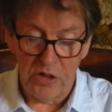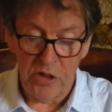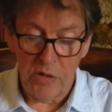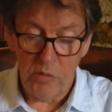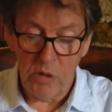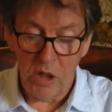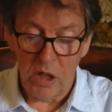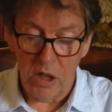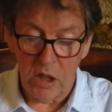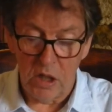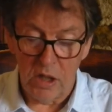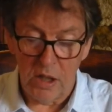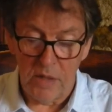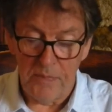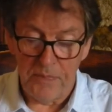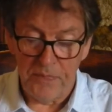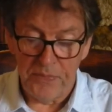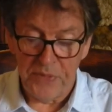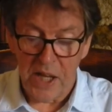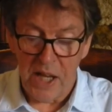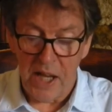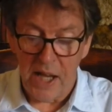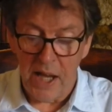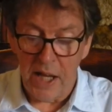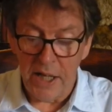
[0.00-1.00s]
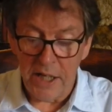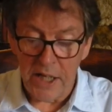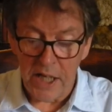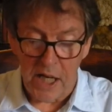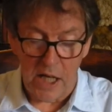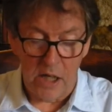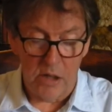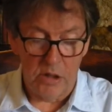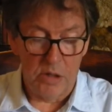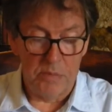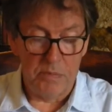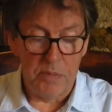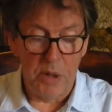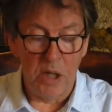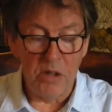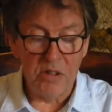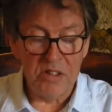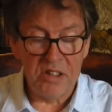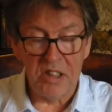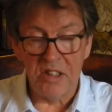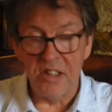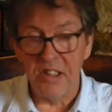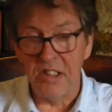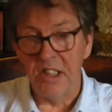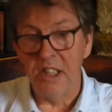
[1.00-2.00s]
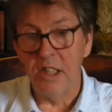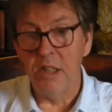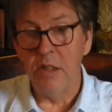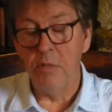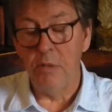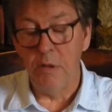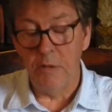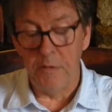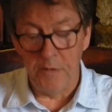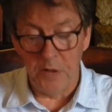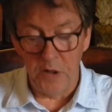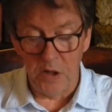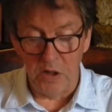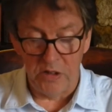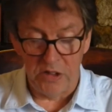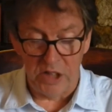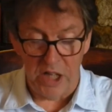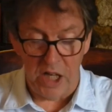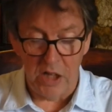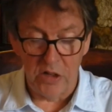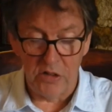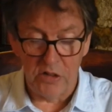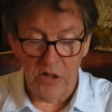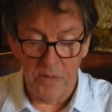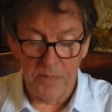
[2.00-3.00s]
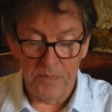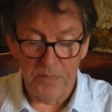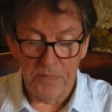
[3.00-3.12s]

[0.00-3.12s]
Well, anyhow, the post doesn't seem to be filled yet.